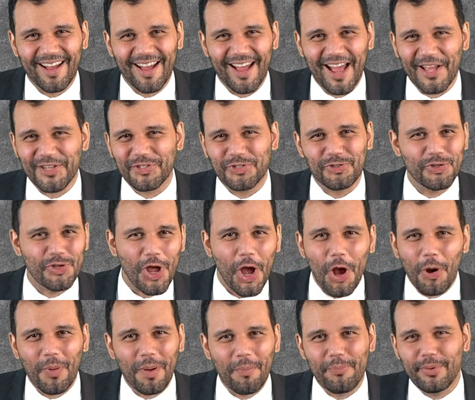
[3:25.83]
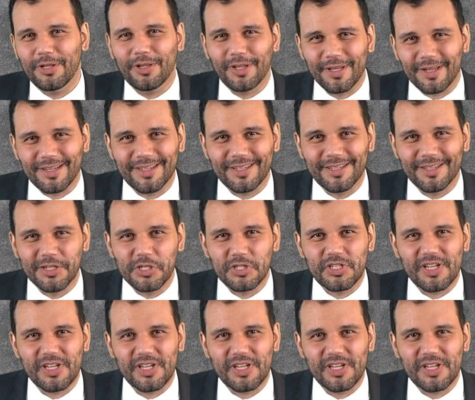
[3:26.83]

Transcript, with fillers: has no ability